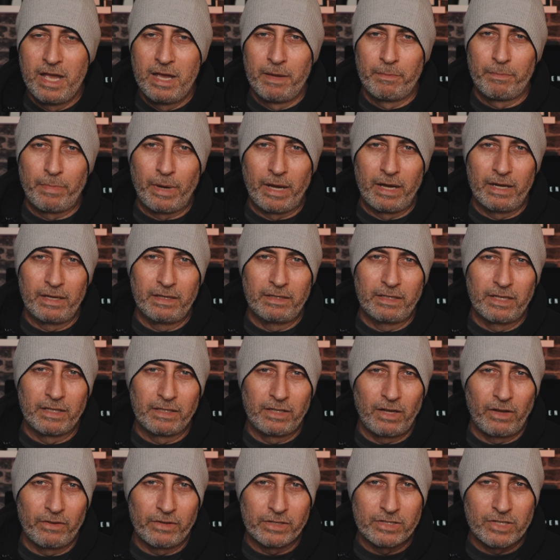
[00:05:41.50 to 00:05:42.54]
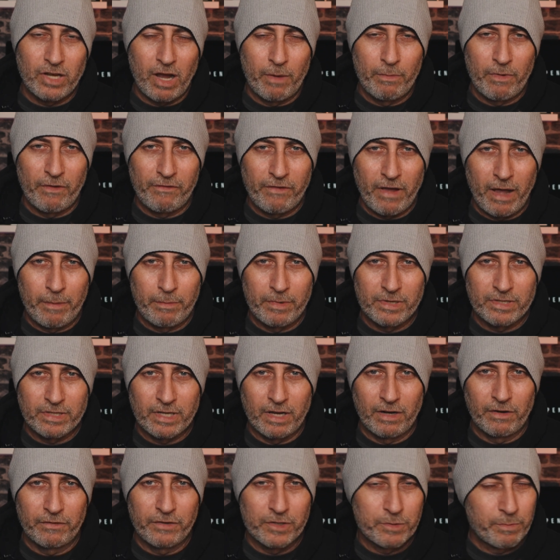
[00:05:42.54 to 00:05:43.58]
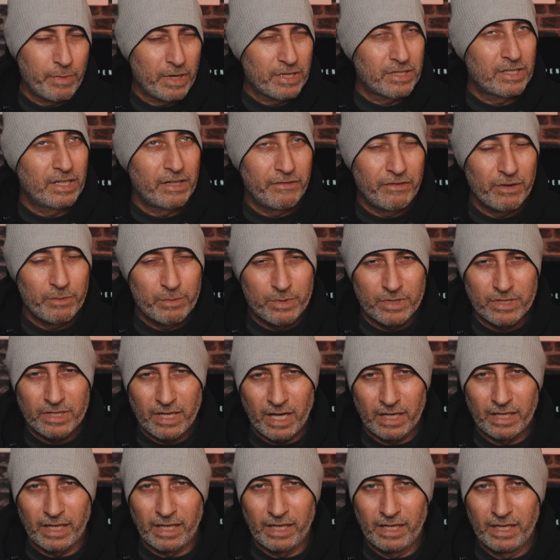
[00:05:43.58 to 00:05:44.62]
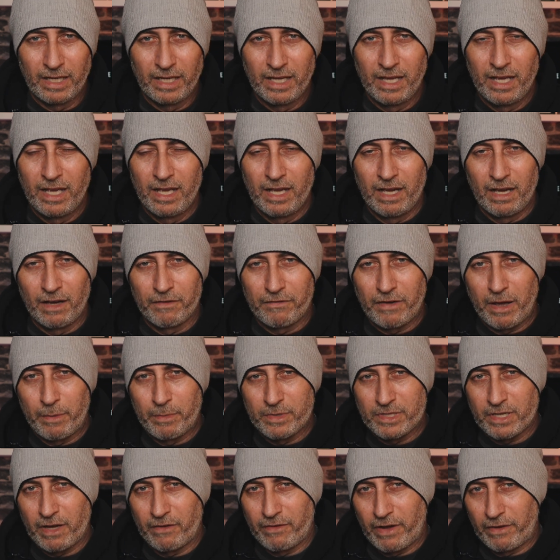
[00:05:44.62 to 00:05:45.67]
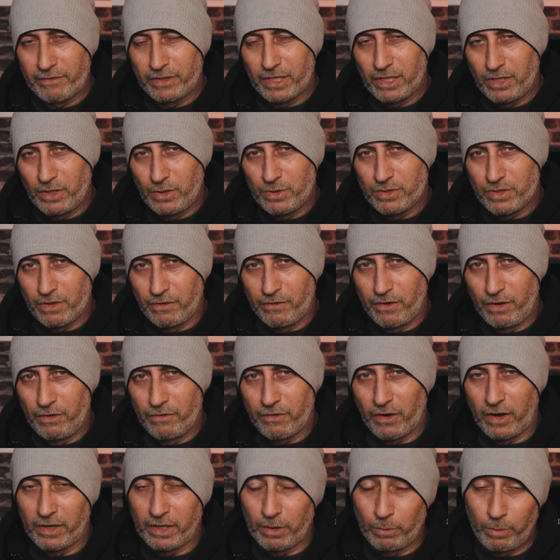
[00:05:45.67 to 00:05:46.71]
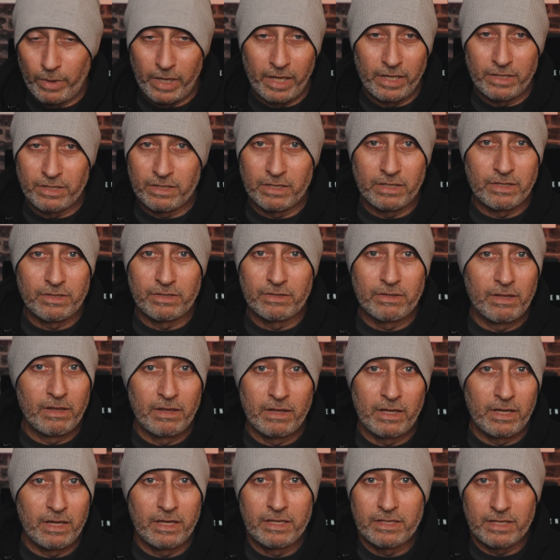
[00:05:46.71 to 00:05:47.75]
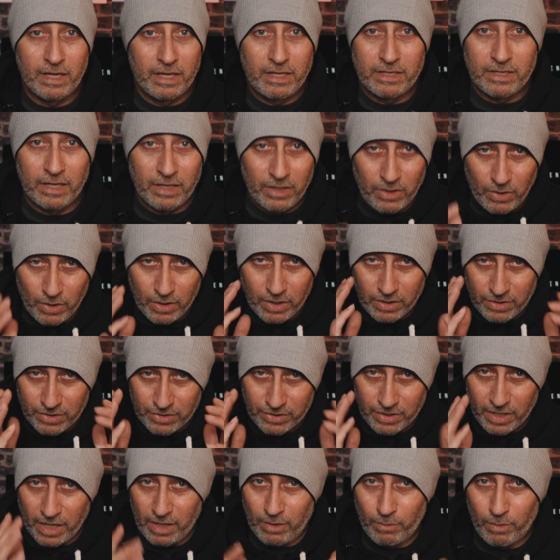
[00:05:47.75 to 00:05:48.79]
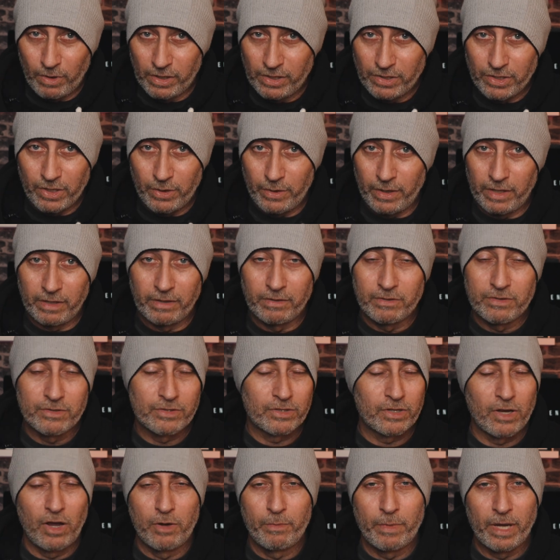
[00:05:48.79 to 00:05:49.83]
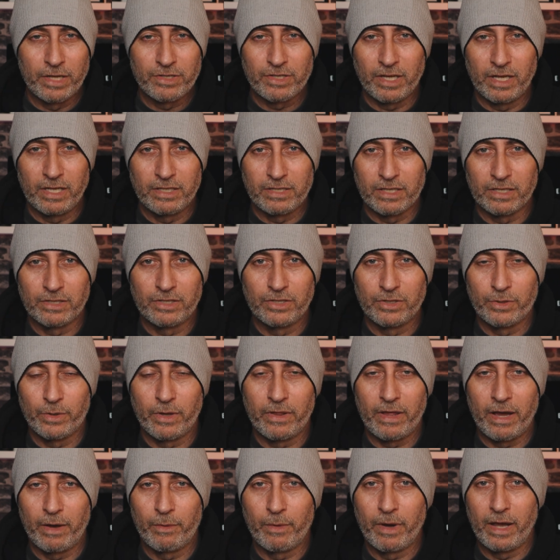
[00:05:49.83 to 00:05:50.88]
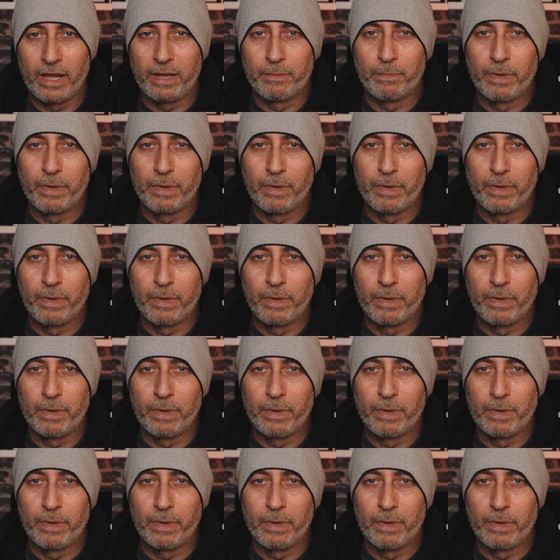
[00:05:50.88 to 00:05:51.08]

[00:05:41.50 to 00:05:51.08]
But a lot of the time I found myself, especially if it was sunny, I found myself having to use the viewfinder, which is easy. You can see what you're doing. It's so much easier to do it that way.